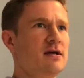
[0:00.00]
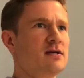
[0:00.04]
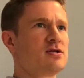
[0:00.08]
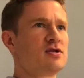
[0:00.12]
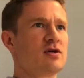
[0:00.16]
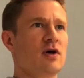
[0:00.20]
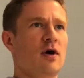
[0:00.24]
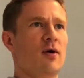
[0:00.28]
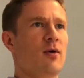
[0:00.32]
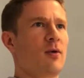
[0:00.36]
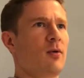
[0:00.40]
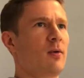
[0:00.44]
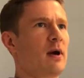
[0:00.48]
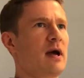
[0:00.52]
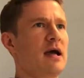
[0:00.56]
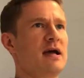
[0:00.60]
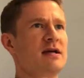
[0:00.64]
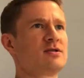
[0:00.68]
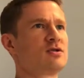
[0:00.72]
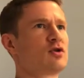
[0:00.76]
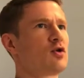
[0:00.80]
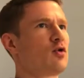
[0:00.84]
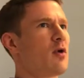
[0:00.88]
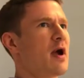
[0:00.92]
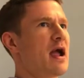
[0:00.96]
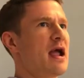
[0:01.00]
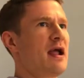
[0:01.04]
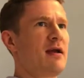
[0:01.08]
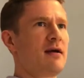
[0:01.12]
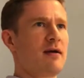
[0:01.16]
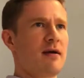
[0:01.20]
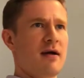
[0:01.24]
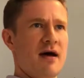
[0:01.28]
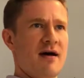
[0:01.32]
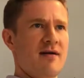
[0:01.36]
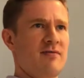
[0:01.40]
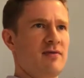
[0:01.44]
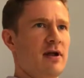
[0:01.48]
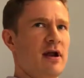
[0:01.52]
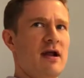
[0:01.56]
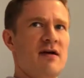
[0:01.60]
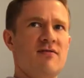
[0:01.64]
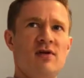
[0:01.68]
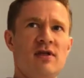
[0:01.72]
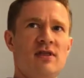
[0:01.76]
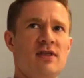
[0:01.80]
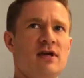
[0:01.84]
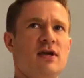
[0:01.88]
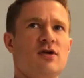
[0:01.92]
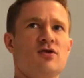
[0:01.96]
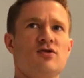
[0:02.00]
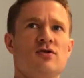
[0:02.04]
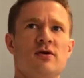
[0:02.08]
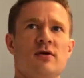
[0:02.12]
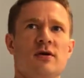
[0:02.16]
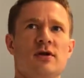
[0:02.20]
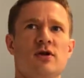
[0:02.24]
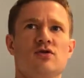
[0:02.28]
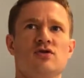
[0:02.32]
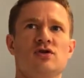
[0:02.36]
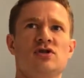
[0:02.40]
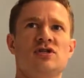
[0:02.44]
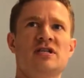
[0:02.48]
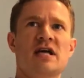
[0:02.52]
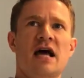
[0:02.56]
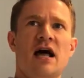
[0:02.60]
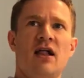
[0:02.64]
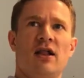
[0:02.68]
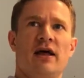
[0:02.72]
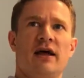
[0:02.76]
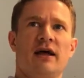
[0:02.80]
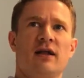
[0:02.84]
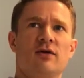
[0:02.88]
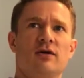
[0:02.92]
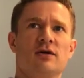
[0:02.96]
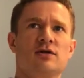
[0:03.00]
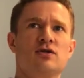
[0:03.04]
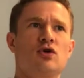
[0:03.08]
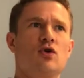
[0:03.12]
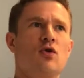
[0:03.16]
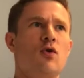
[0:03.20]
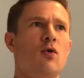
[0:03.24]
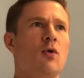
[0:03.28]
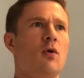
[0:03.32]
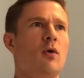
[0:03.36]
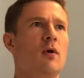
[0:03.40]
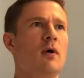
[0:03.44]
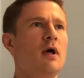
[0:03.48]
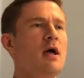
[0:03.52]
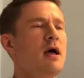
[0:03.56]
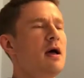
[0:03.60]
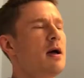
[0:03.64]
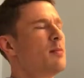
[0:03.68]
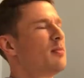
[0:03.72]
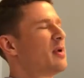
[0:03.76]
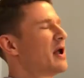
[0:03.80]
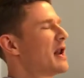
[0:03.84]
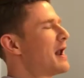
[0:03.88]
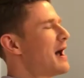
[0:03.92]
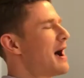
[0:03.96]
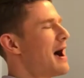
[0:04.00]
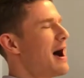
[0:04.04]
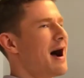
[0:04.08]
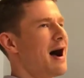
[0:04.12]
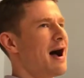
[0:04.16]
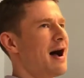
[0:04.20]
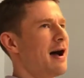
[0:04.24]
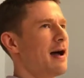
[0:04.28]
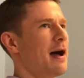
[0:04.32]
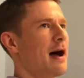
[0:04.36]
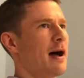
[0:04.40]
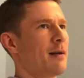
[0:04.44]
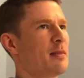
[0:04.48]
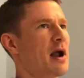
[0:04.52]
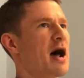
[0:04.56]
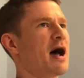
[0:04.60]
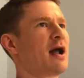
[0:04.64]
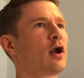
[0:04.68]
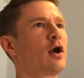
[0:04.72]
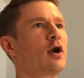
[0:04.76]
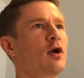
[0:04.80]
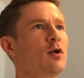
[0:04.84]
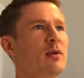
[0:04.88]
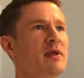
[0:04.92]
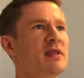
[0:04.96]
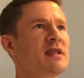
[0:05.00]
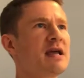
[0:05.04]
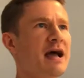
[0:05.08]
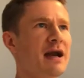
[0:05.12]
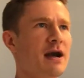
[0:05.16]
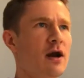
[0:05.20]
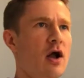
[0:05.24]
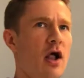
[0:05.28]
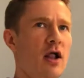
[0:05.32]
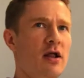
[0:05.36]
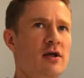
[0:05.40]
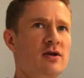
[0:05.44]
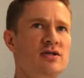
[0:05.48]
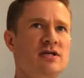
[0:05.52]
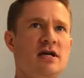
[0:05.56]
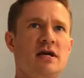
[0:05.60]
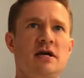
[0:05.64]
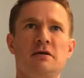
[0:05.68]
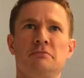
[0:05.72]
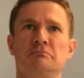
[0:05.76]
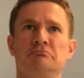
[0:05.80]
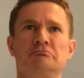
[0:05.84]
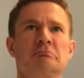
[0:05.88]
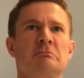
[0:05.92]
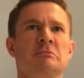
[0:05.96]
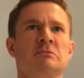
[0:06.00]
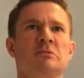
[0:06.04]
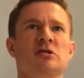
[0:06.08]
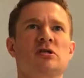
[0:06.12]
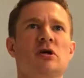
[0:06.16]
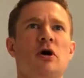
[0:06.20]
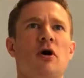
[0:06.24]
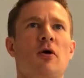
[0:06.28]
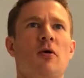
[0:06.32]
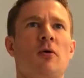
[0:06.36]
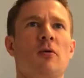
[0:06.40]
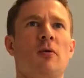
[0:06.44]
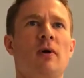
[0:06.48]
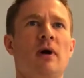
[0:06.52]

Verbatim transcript: so it's great, Evan, everything you're, you're selling looks cool, but I, I'm not good with technology, so